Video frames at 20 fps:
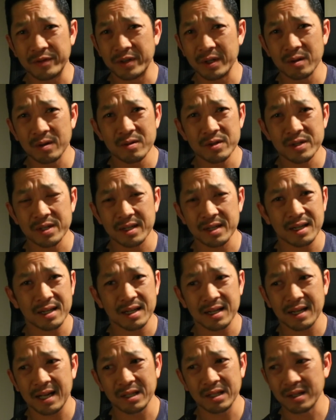dinners.
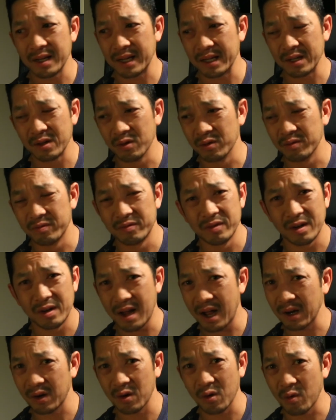I did
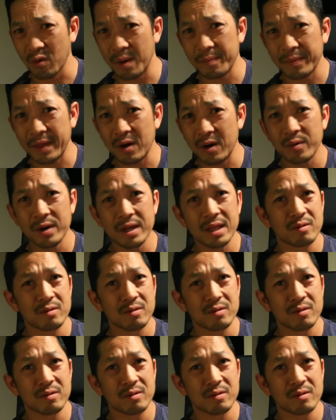not grow up that way.